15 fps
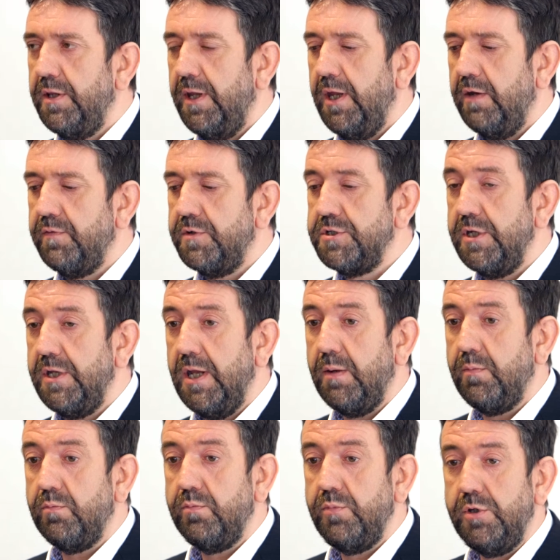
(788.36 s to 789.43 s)
they have a TM
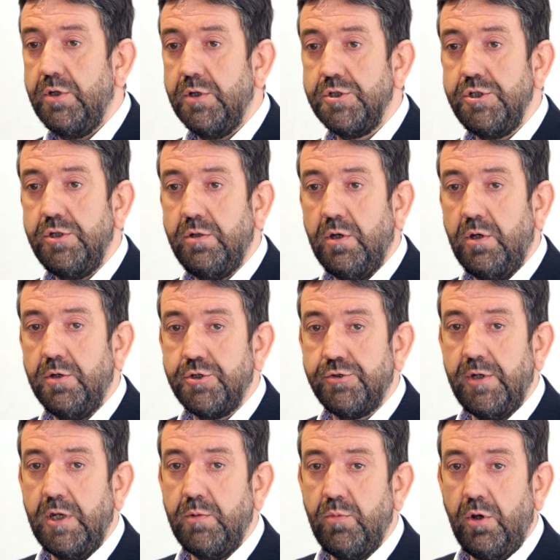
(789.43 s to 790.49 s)
because you can't
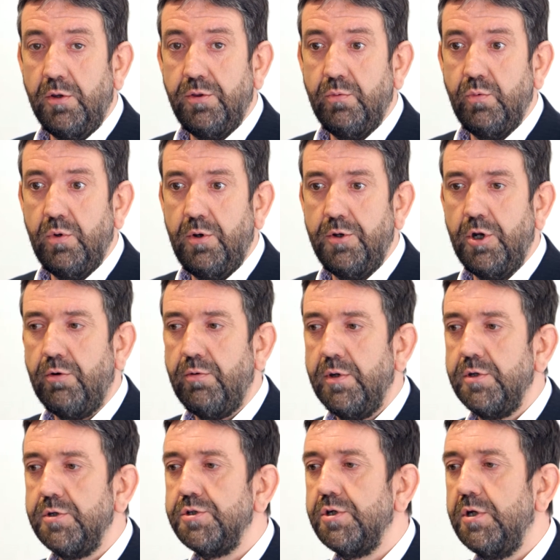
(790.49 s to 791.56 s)
trademark the word
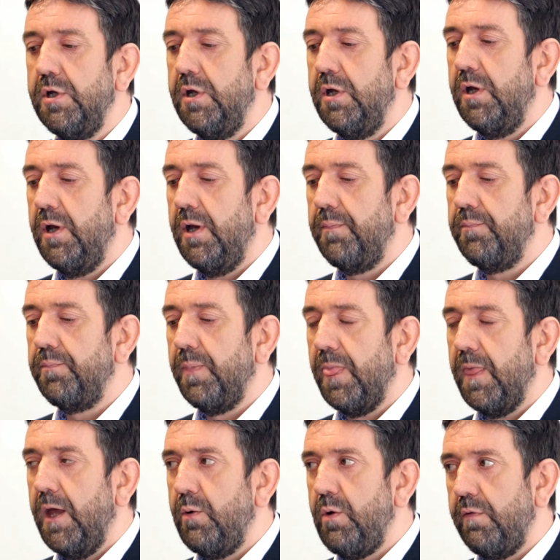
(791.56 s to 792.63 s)
orange.
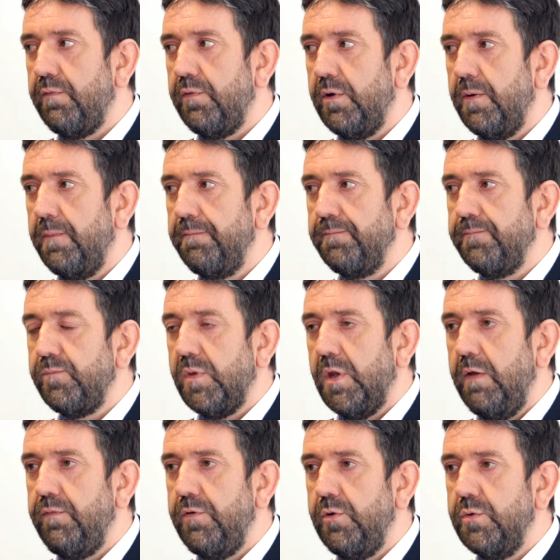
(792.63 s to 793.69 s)
However,
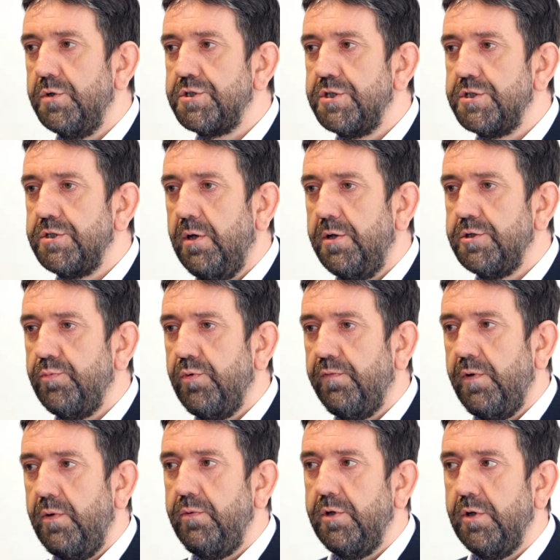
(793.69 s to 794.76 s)
if you were to start up a
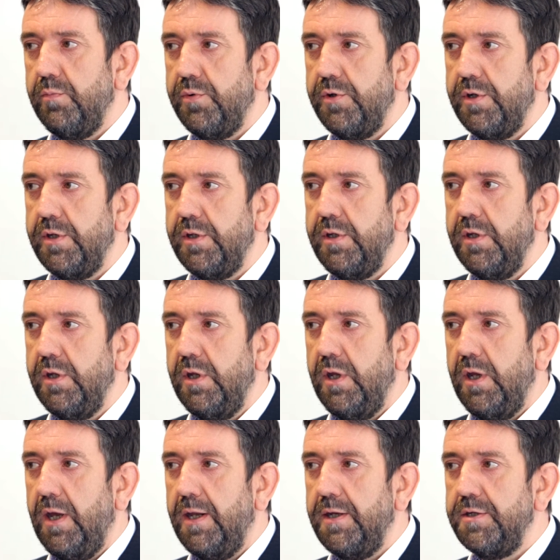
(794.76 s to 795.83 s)
phone company
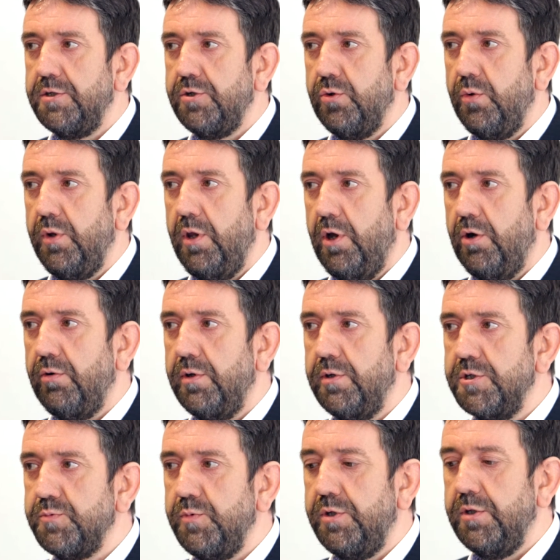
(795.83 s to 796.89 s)
and call it
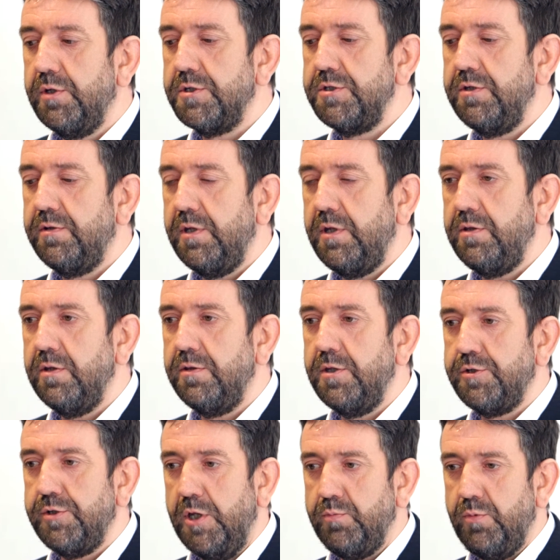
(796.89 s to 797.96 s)
Orange because you think that the
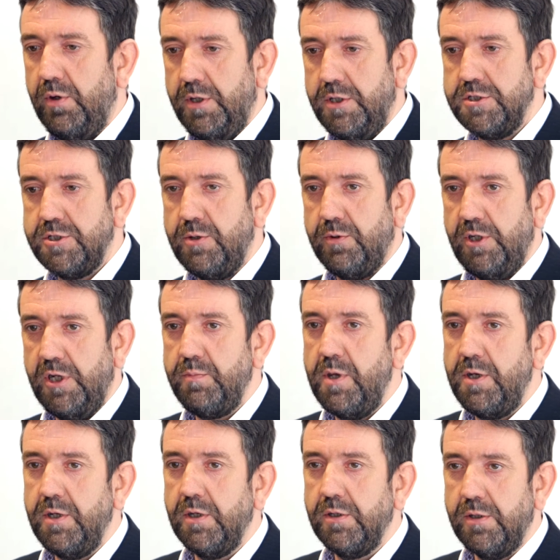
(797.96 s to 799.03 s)
trademark is totally
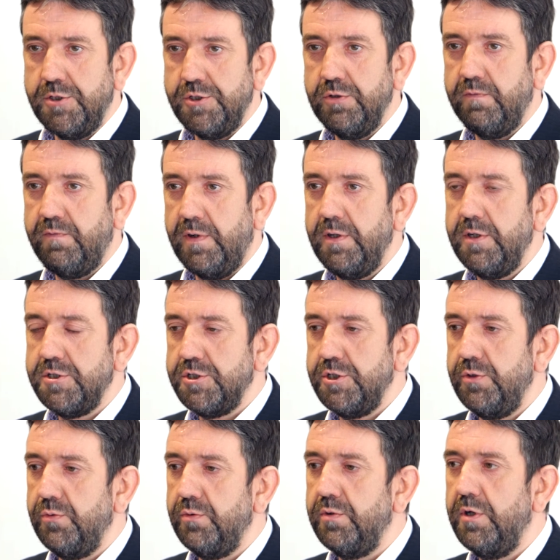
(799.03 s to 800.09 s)
meaningless, you'll very
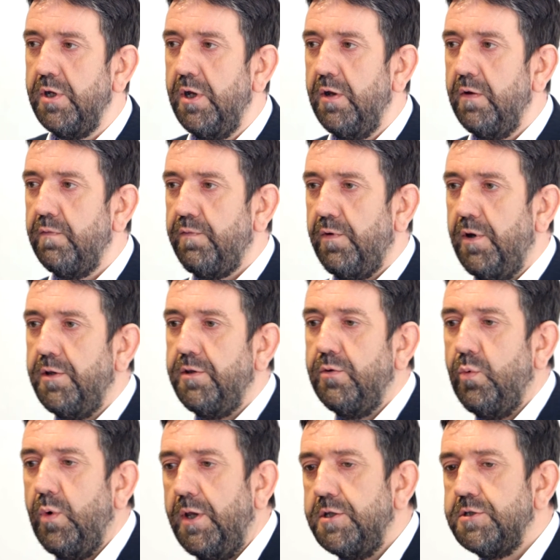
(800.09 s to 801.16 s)
soon find the
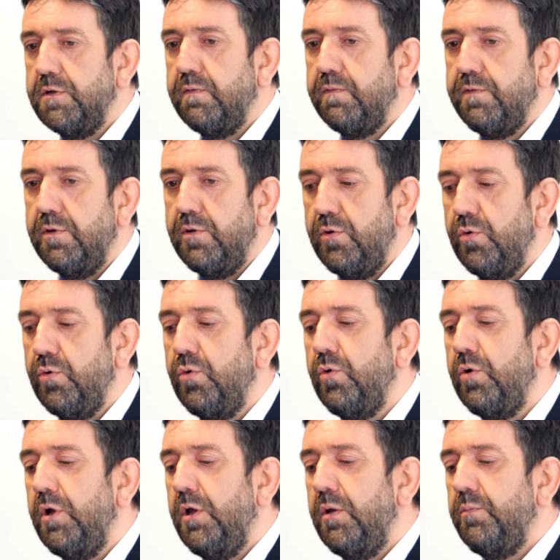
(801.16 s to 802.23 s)
weight of the law,
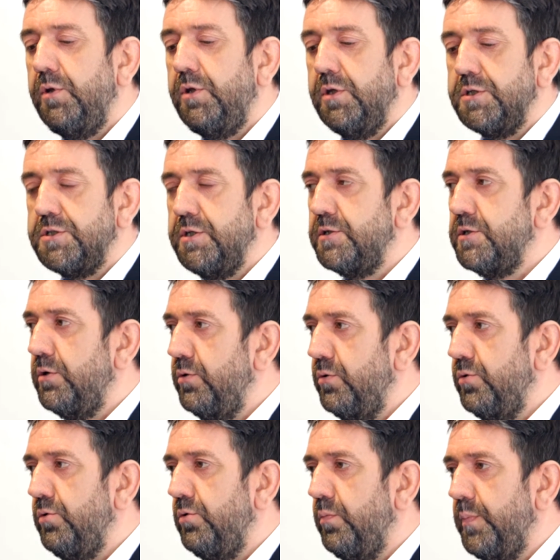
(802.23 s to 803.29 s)
because there's a law
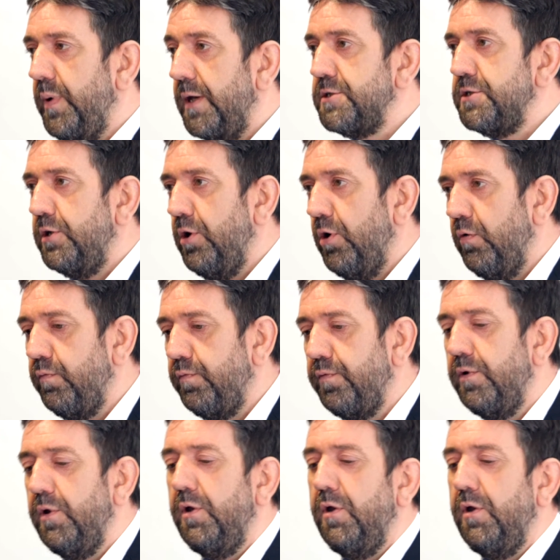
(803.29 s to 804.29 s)
called passing off